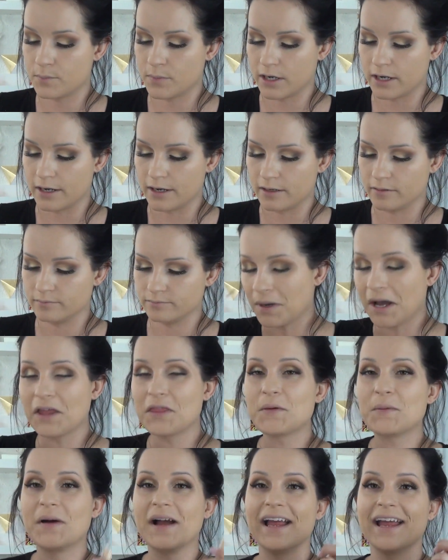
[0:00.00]
But by
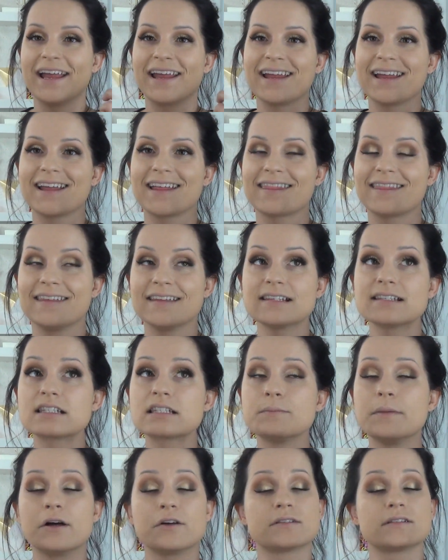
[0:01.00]
the way, this
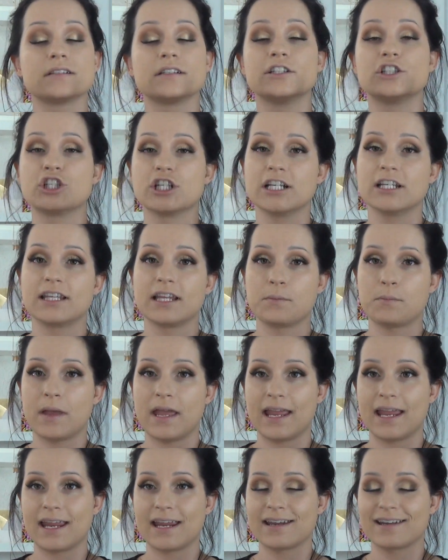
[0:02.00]
smells legit like
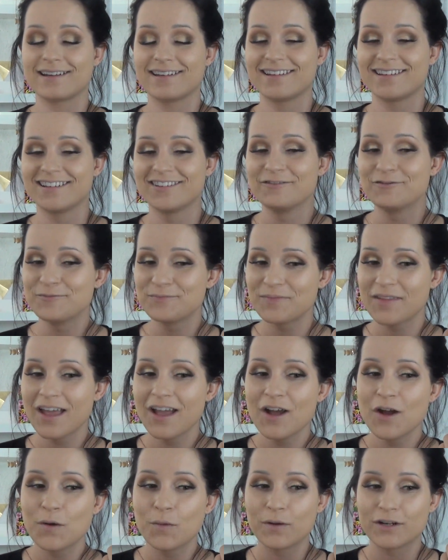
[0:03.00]
paint,
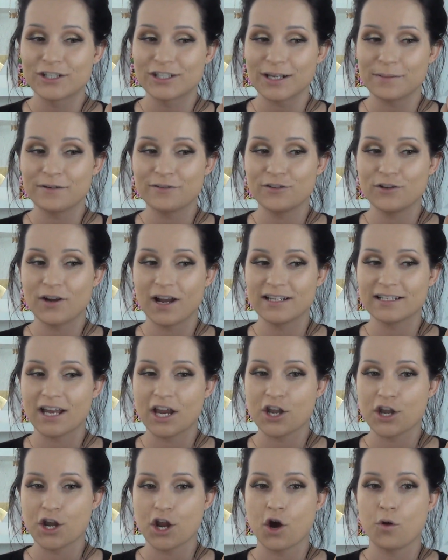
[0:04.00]
which some of you guys
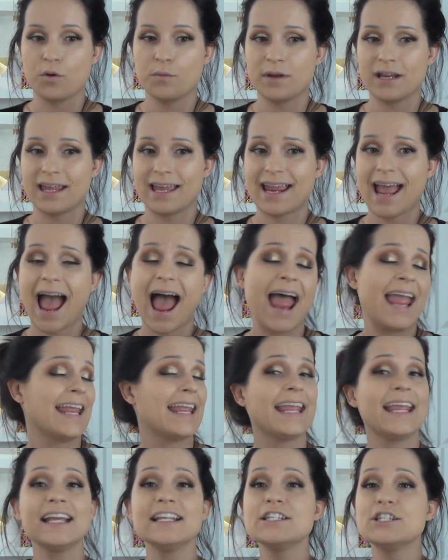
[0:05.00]
I know would be like, I
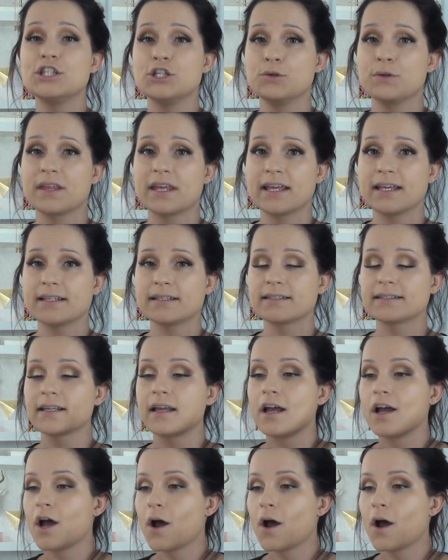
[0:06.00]
can't do this,